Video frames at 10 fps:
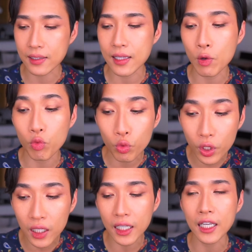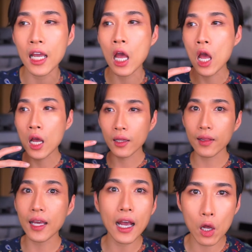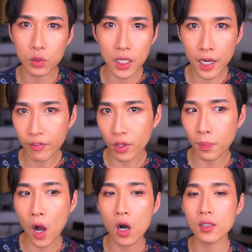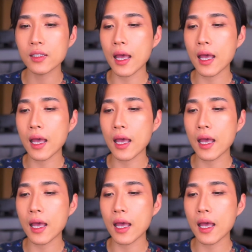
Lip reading: They really think outside of the box.